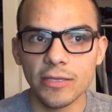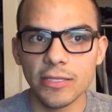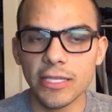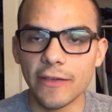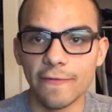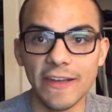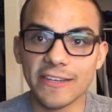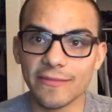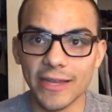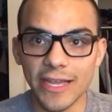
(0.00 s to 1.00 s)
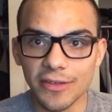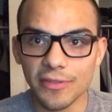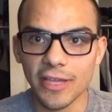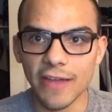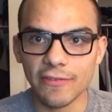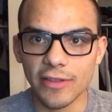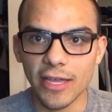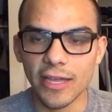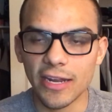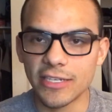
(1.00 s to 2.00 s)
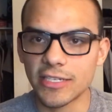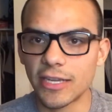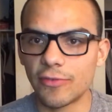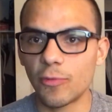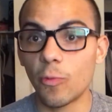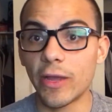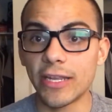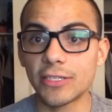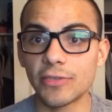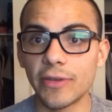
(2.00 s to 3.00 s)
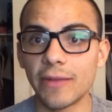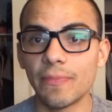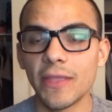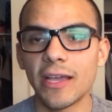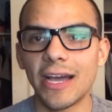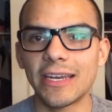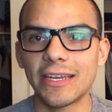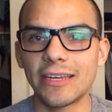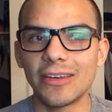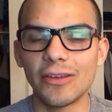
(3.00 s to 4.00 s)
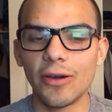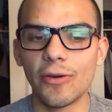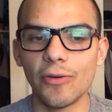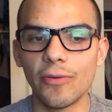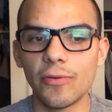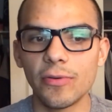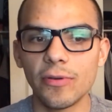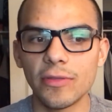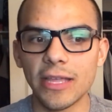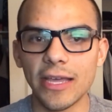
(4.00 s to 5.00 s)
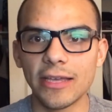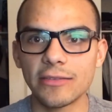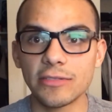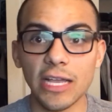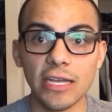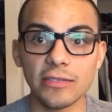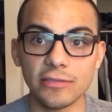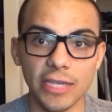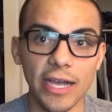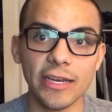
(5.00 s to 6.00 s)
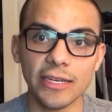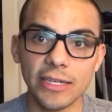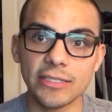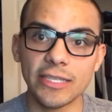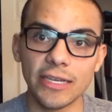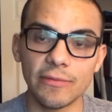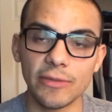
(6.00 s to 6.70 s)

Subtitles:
see the effect on my health after that, and I just kind of went into it. I didn't know that dieting does take a